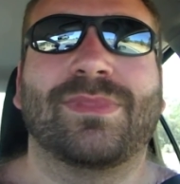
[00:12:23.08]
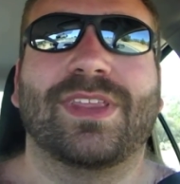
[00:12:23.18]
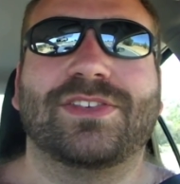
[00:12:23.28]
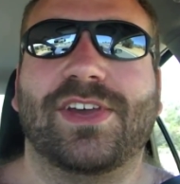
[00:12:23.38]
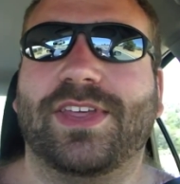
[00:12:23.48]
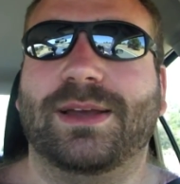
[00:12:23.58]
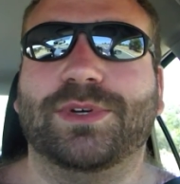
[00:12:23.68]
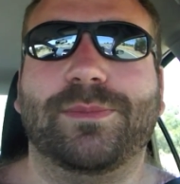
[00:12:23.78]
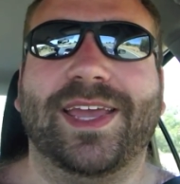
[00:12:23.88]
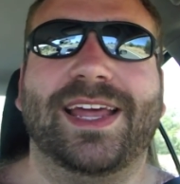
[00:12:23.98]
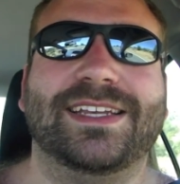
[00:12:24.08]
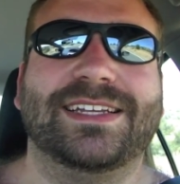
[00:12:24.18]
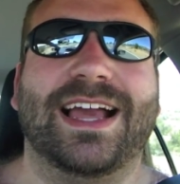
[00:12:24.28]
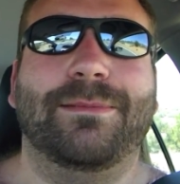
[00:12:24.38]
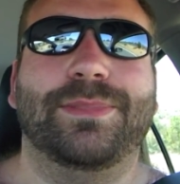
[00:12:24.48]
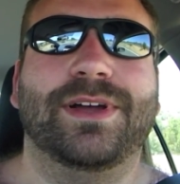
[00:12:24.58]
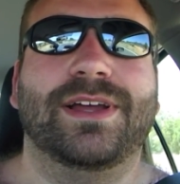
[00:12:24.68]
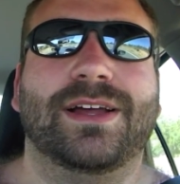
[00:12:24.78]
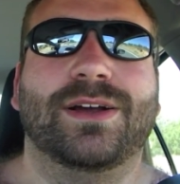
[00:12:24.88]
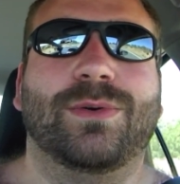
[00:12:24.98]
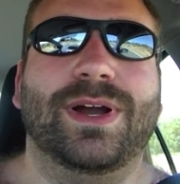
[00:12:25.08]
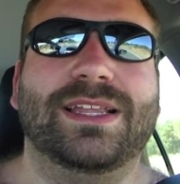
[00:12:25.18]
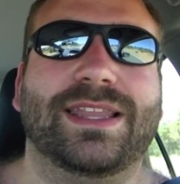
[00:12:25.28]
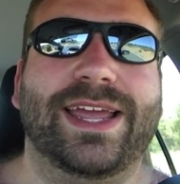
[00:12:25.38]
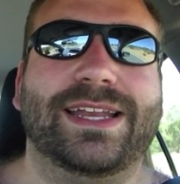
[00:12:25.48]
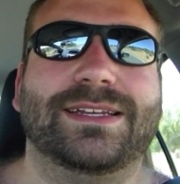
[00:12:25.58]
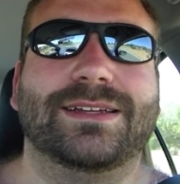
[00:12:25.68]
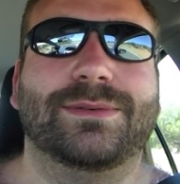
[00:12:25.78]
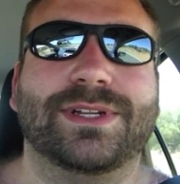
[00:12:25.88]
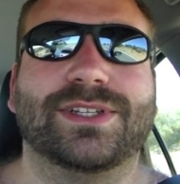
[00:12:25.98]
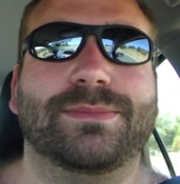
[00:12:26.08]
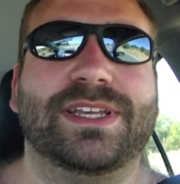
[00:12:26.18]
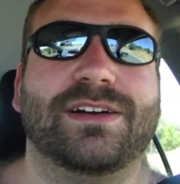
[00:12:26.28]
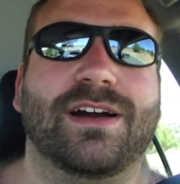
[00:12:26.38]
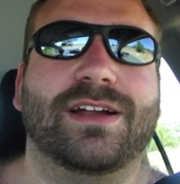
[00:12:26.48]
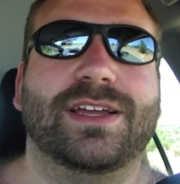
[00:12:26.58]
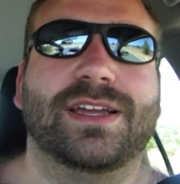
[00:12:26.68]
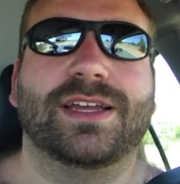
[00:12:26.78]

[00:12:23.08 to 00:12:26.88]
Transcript: So I think I'm going to be getting into camp quite late, when it's going to be dark,